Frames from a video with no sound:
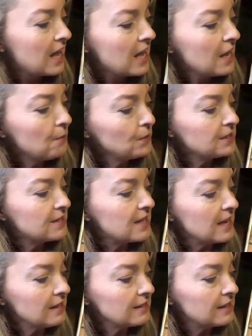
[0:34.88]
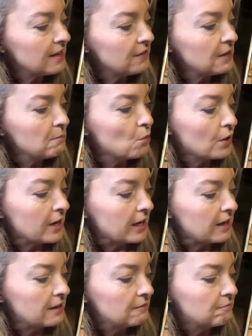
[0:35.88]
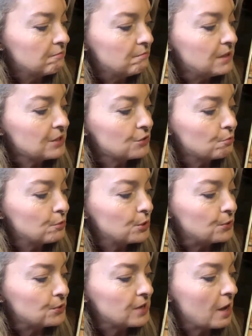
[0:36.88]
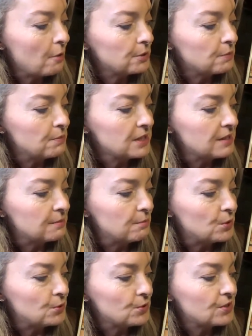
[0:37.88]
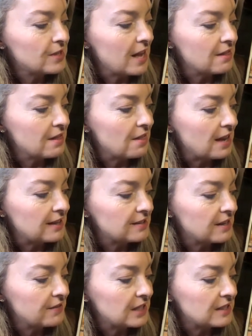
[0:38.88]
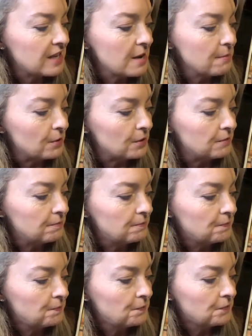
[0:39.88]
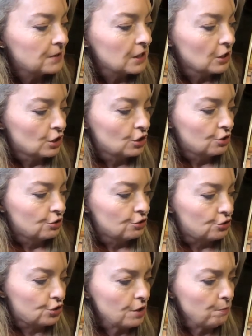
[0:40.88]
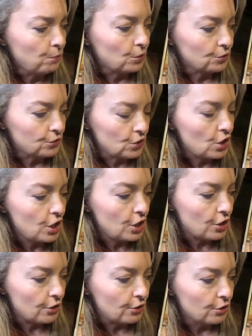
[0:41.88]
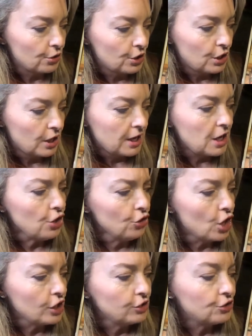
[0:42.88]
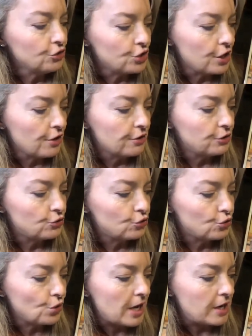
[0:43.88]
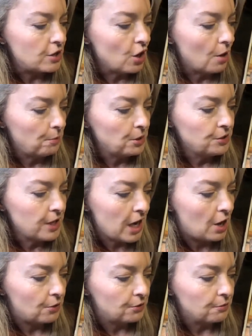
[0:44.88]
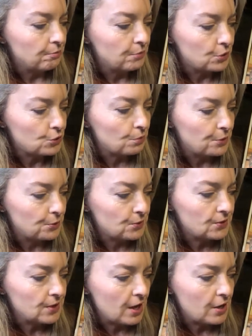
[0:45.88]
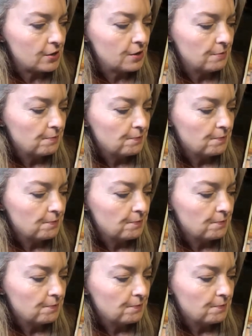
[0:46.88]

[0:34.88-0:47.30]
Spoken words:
It was Thanksgiving morning. Mr. Moose helped Mrs. Moose set the Thanksgiving table. "Sheep will sit here. He likes a chair that's straight up and down," Mr. Moose said.